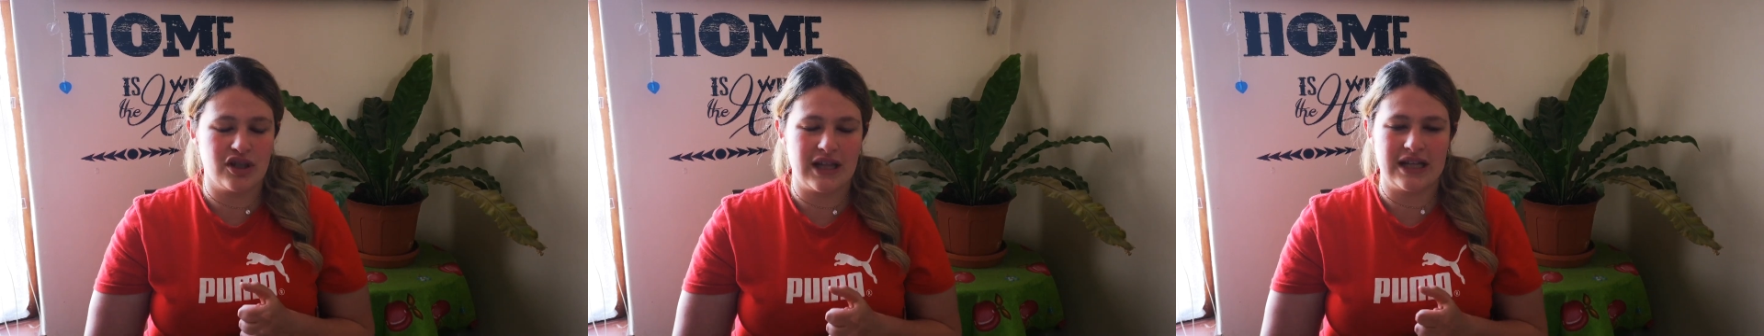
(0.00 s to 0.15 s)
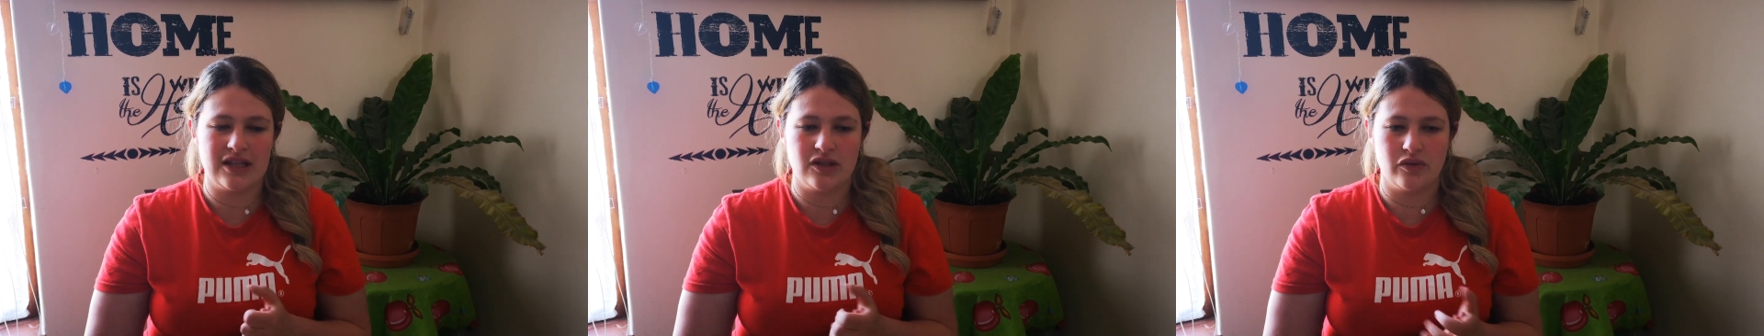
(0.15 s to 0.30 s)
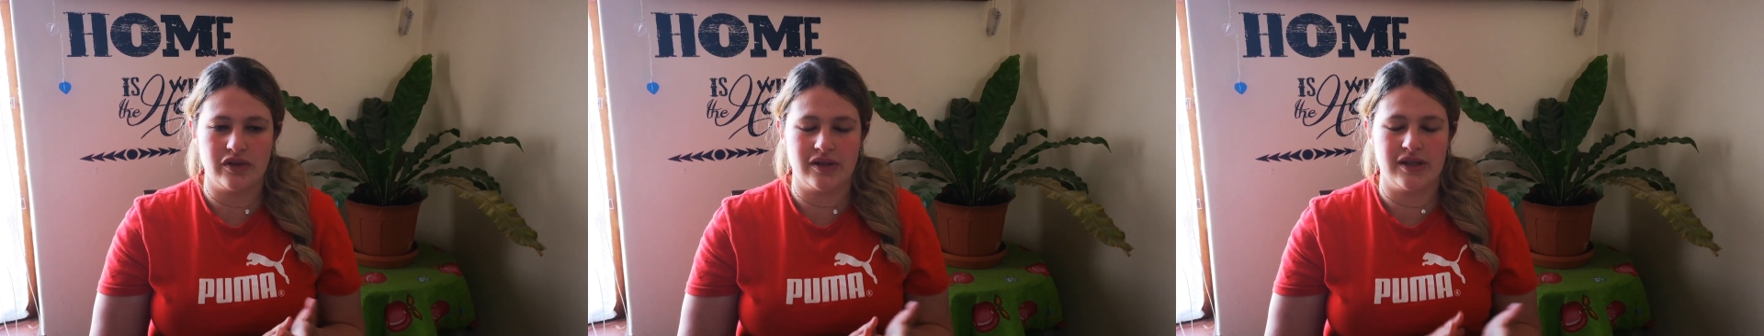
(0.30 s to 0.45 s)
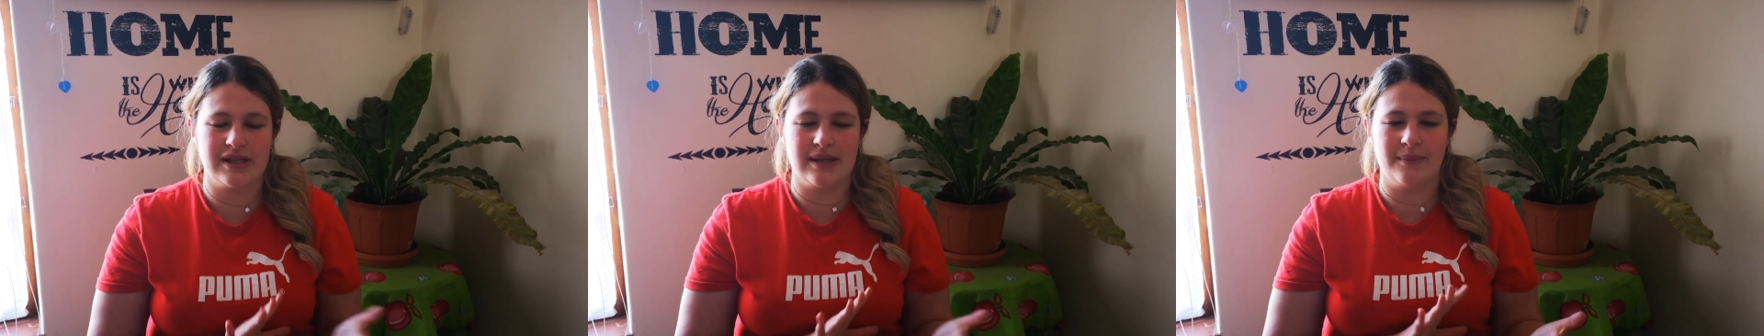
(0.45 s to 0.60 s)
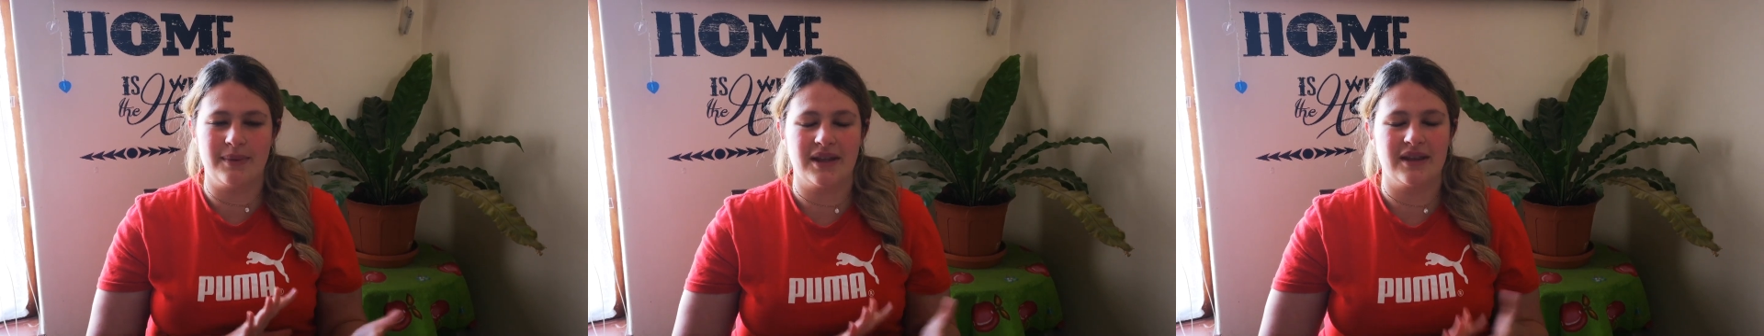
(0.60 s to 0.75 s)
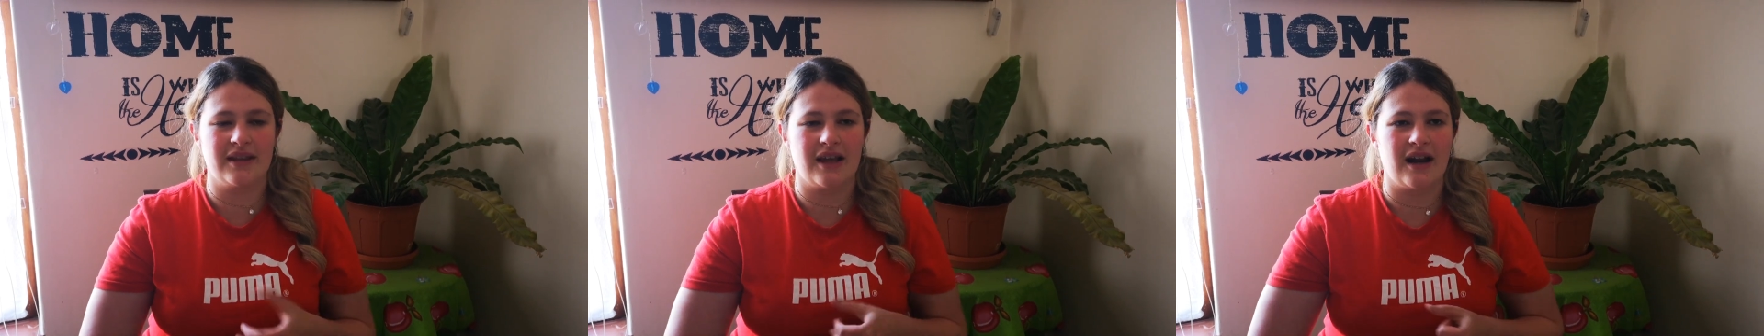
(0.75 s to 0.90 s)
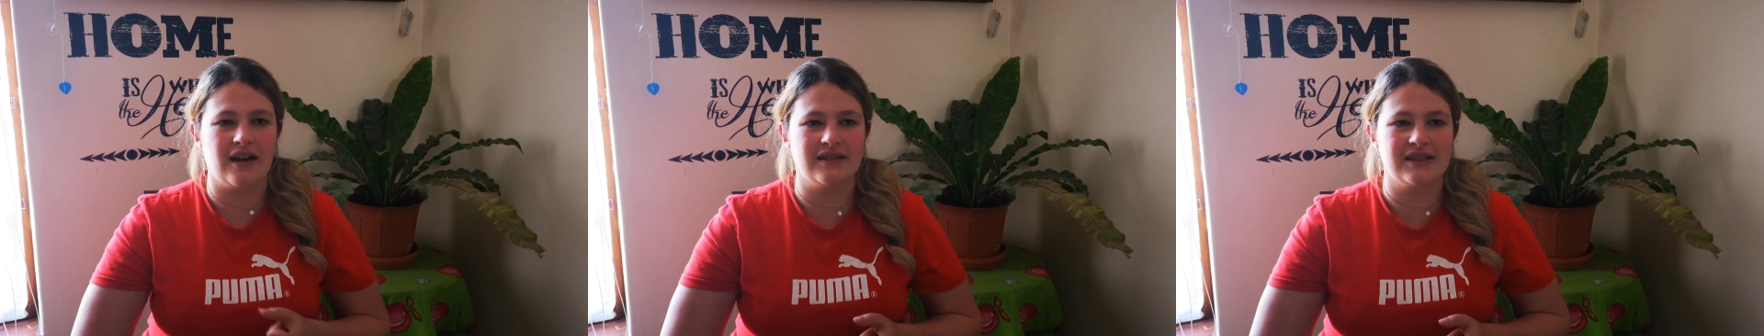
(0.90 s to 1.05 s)
that's also something
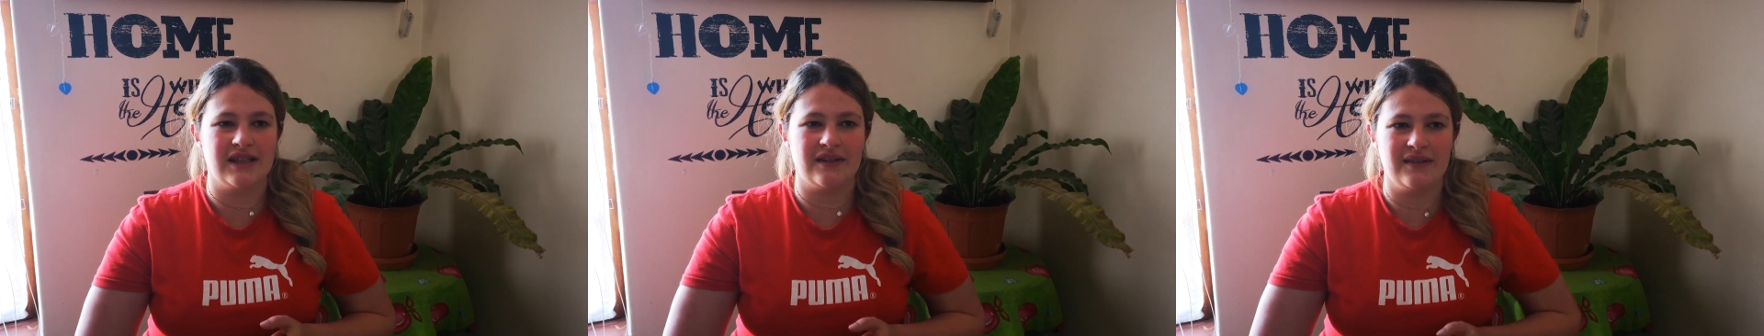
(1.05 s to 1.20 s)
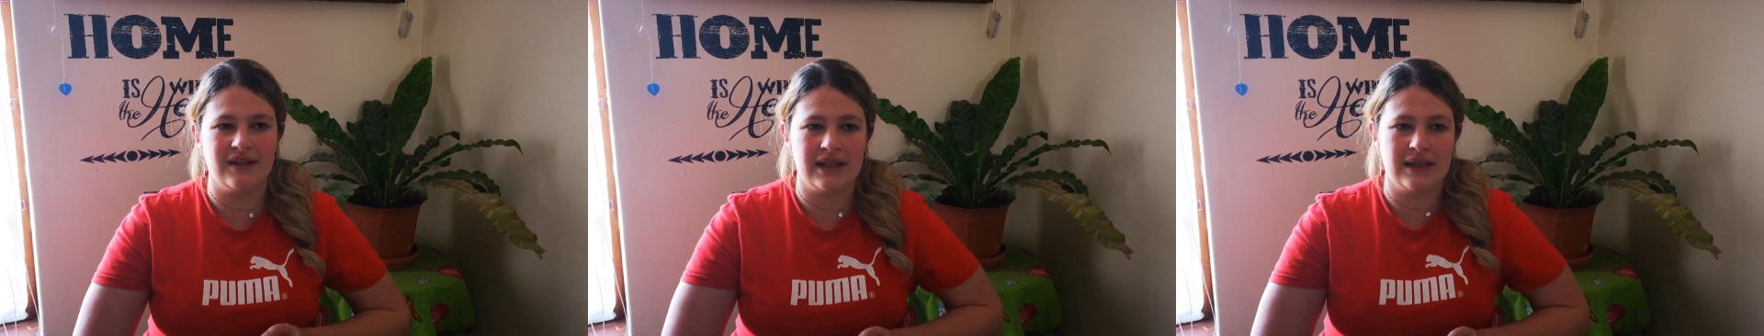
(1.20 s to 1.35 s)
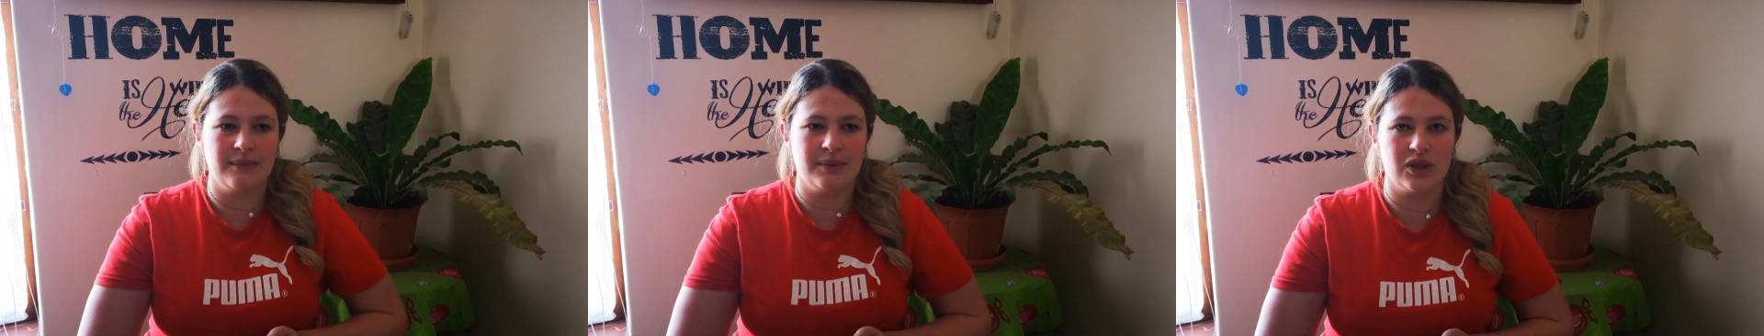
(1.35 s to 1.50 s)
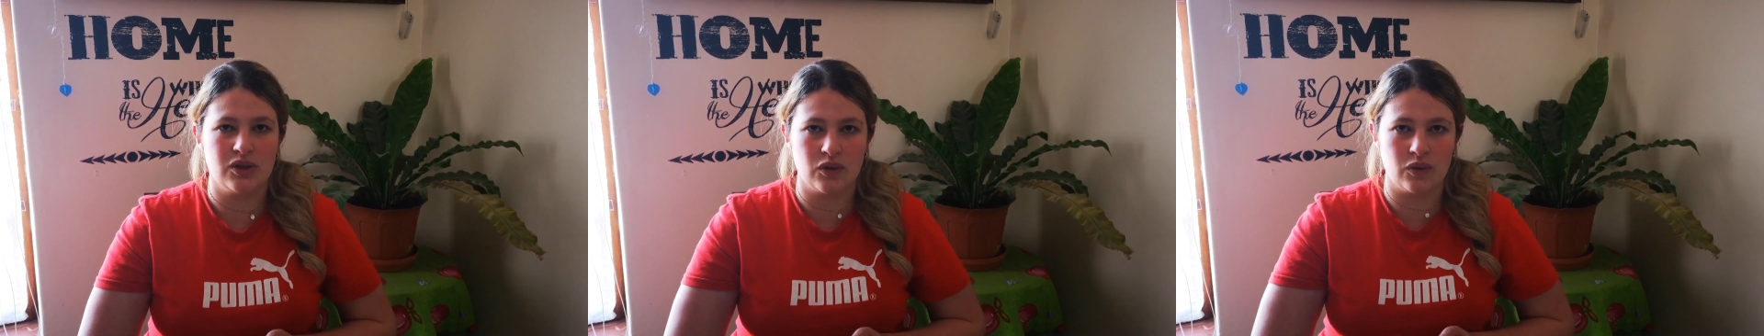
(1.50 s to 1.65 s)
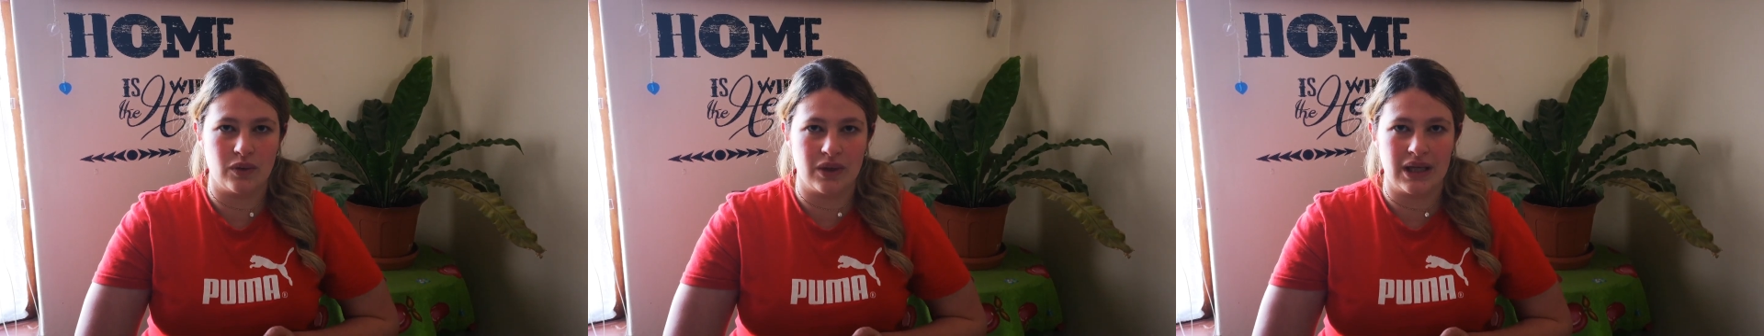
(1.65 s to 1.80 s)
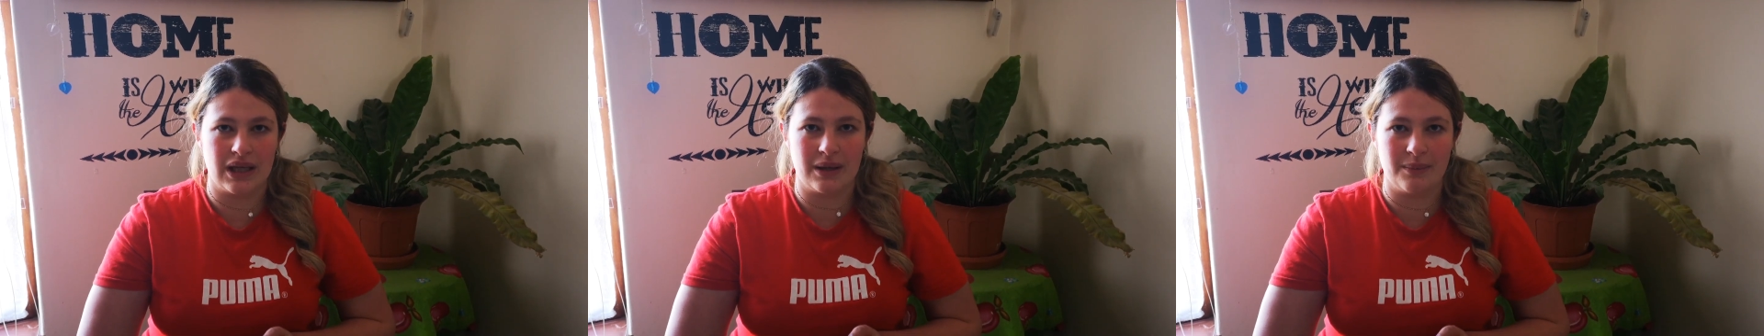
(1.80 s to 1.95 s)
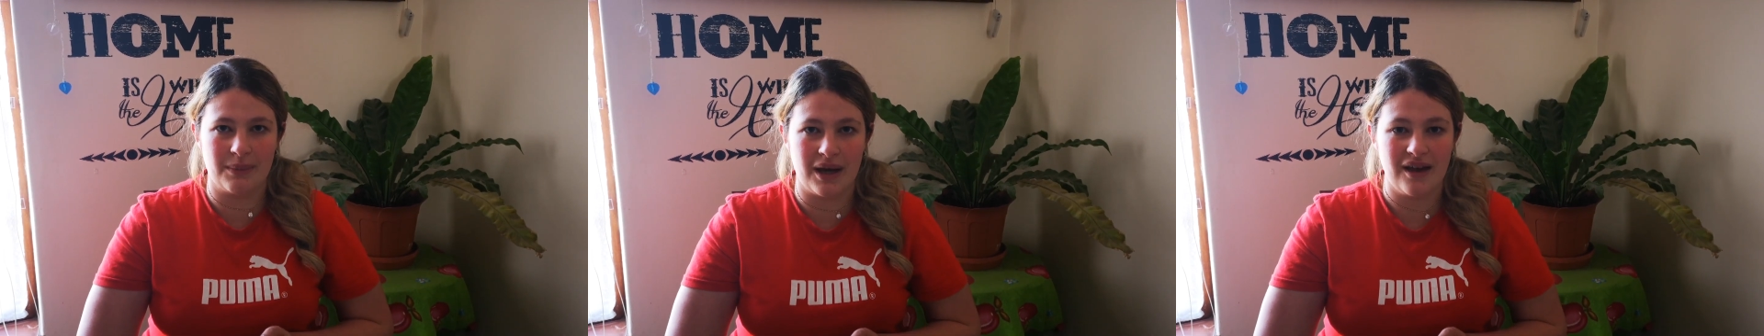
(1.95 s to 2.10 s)
that I'll definitely be
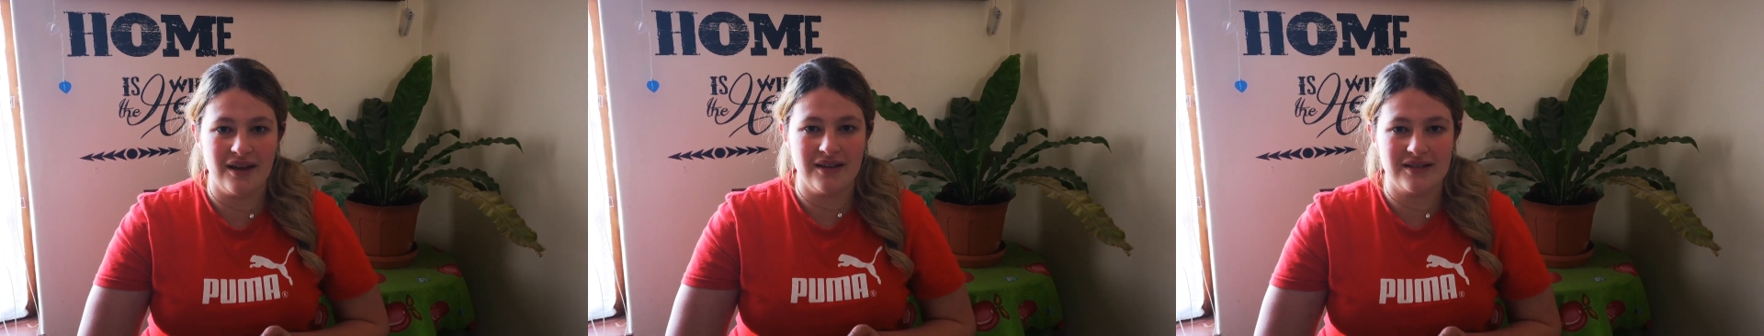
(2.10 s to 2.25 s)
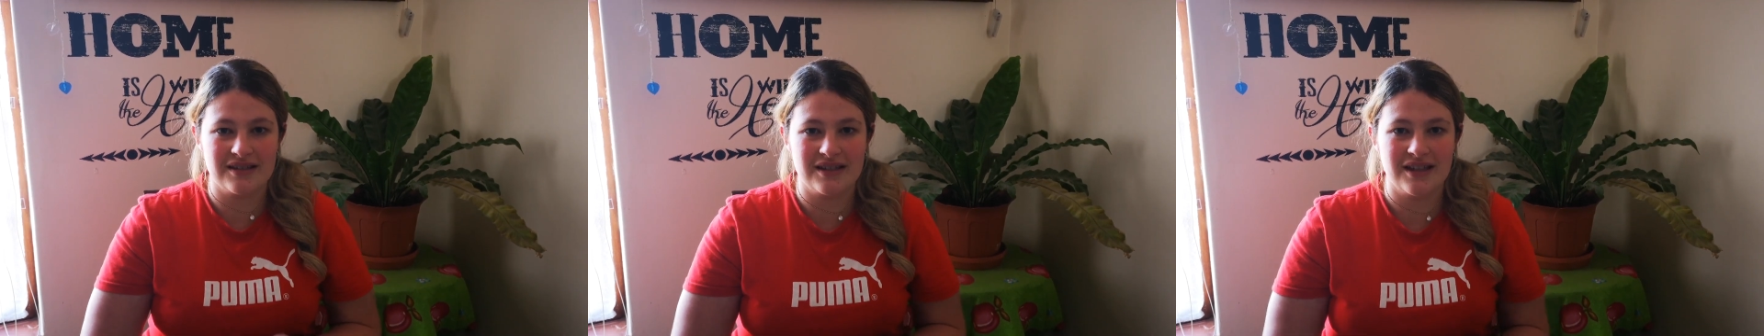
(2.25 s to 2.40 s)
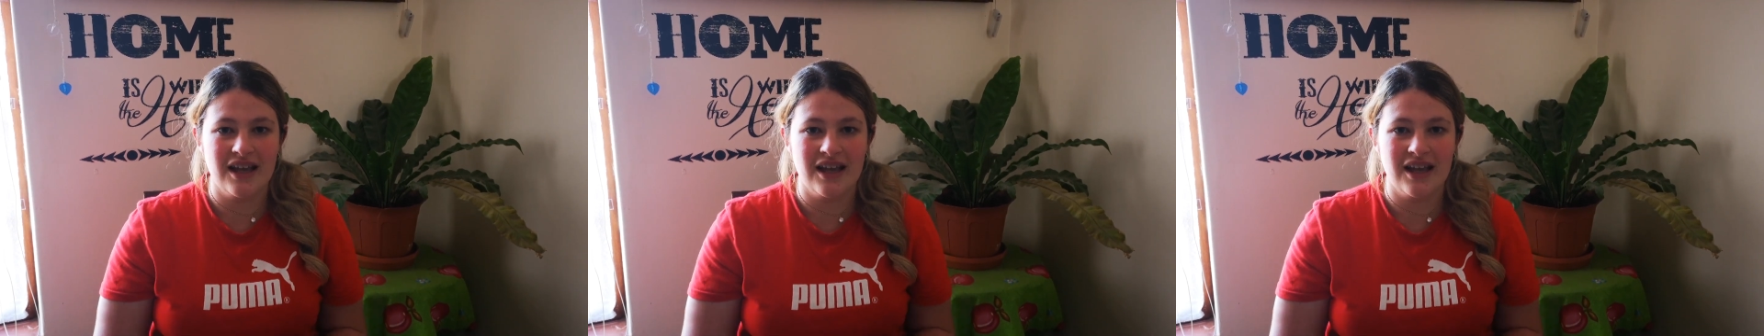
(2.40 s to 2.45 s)
talking about.